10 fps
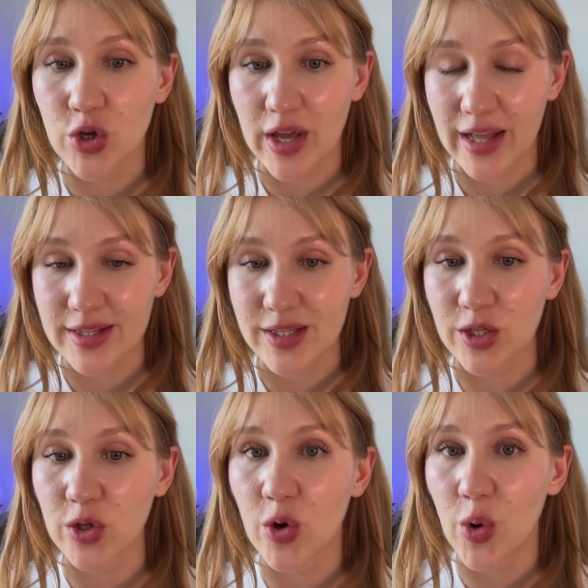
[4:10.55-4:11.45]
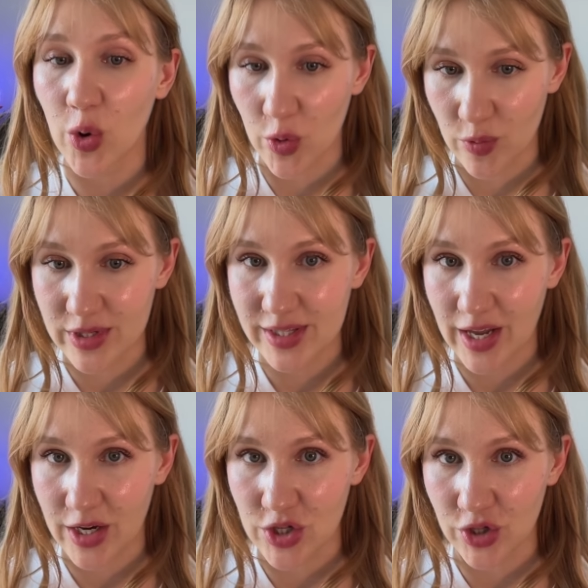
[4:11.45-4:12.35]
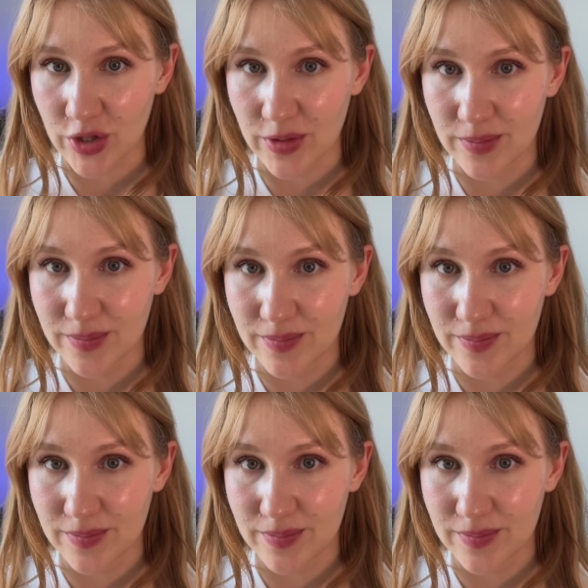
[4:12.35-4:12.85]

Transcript: cancel or reschedule.